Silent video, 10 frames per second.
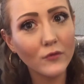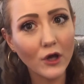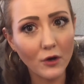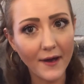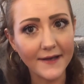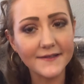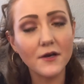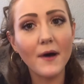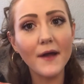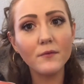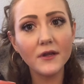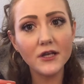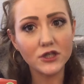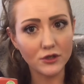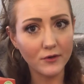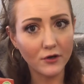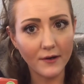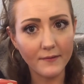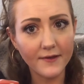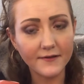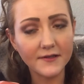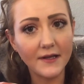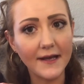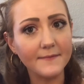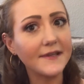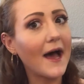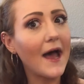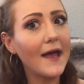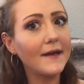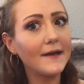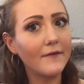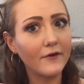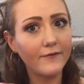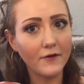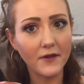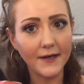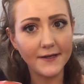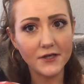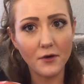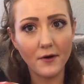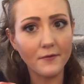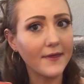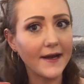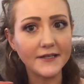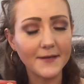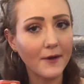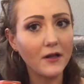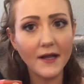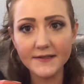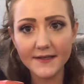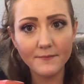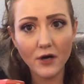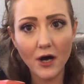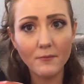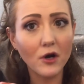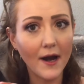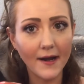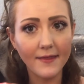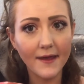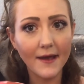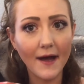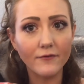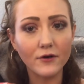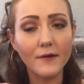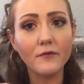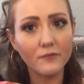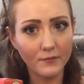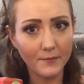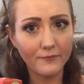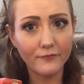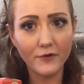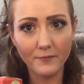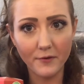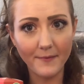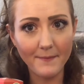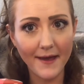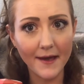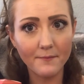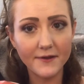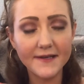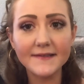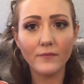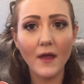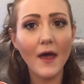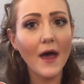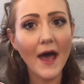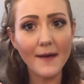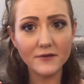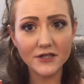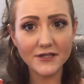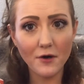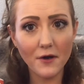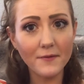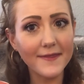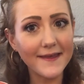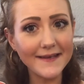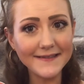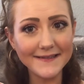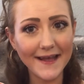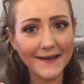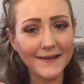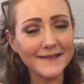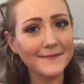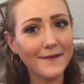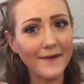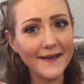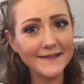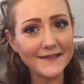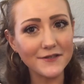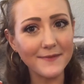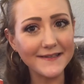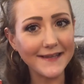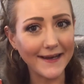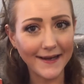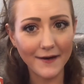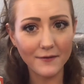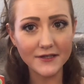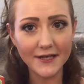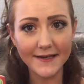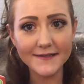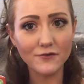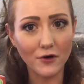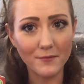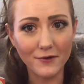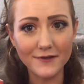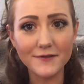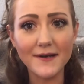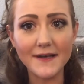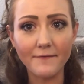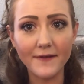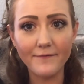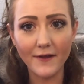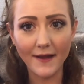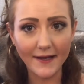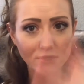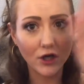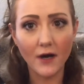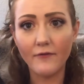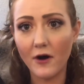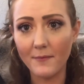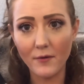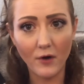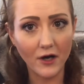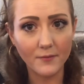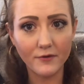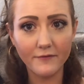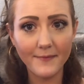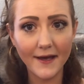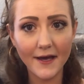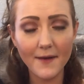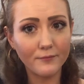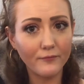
Okay, so I really do agree with those claims. I never felt the need to go in with any type of cleansing balm or anything after I would remove my makeup with this. I would just go in with this, then cleanse my face and do my skincare routine as normal, so I definitely feel like it took off all my waterproof makeup.